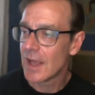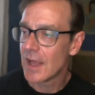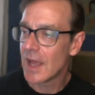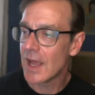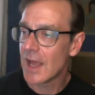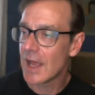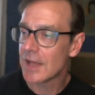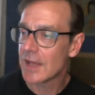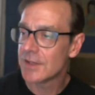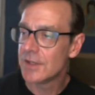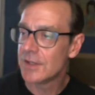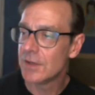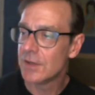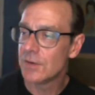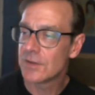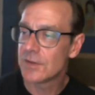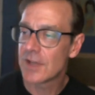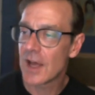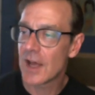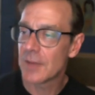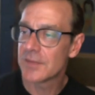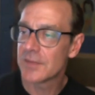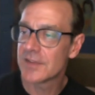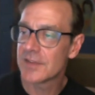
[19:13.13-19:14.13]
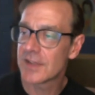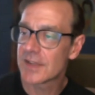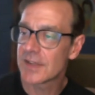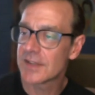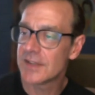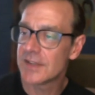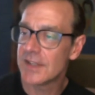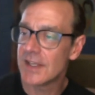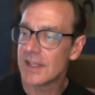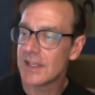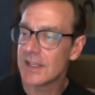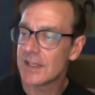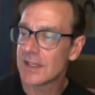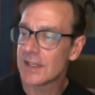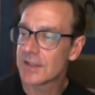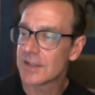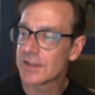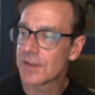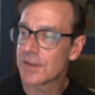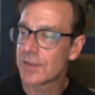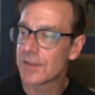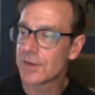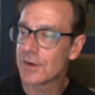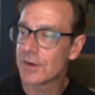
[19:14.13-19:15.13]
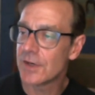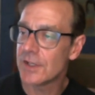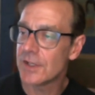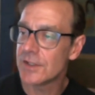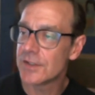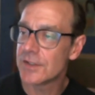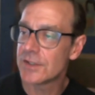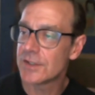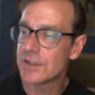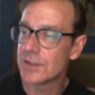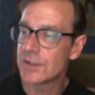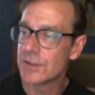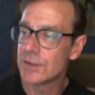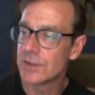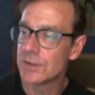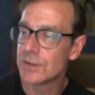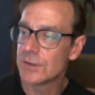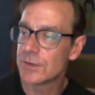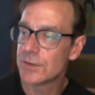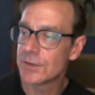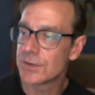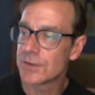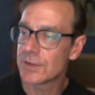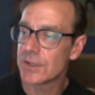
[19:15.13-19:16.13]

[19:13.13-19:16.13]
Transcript: and 2 times 16 is 32.